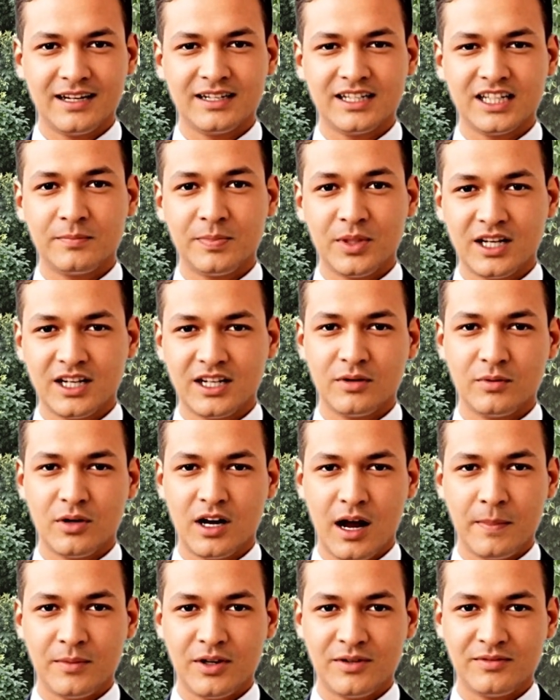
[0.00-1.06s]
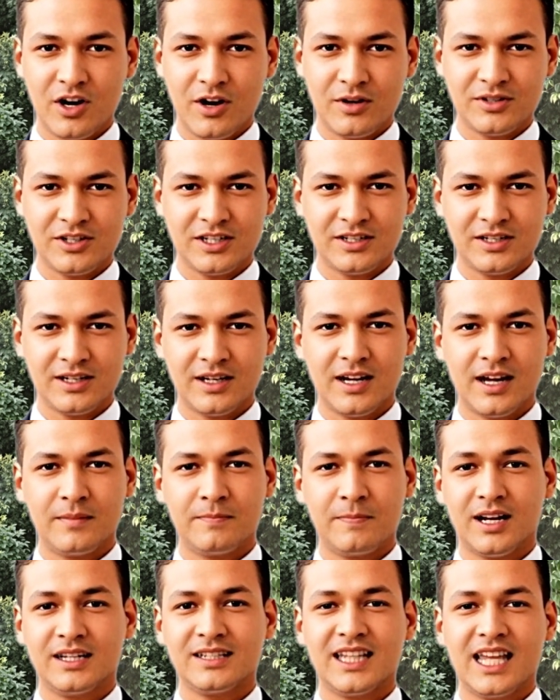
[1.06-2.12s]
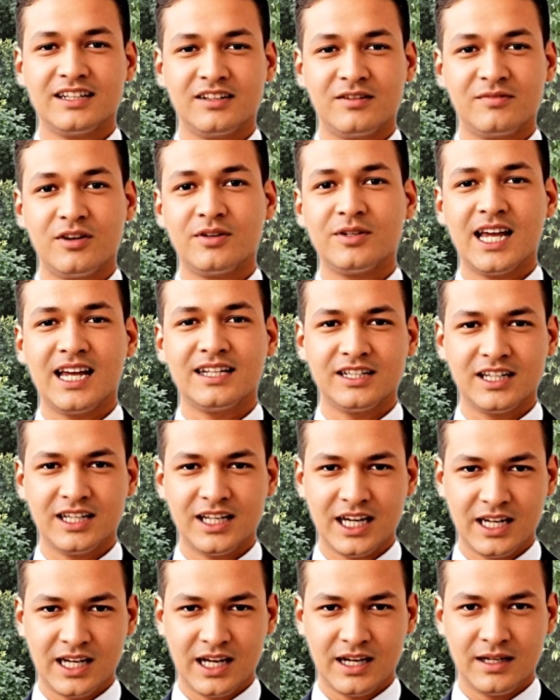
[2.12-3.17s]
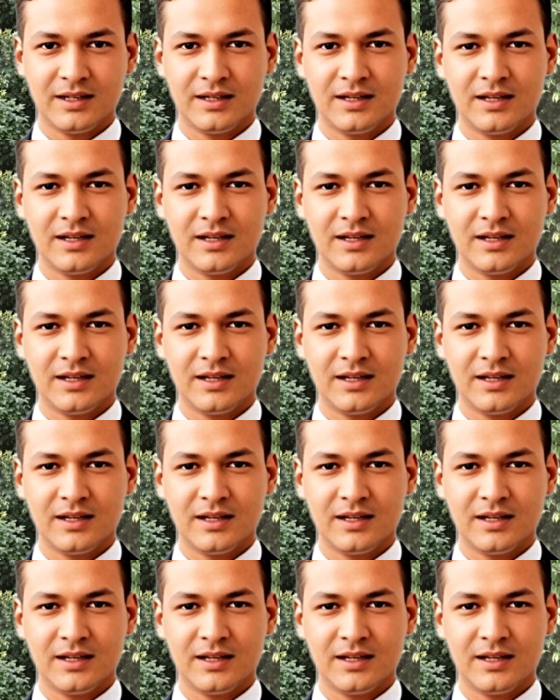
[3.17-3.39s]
split into a couple of doses, but it takes a few days to kick in.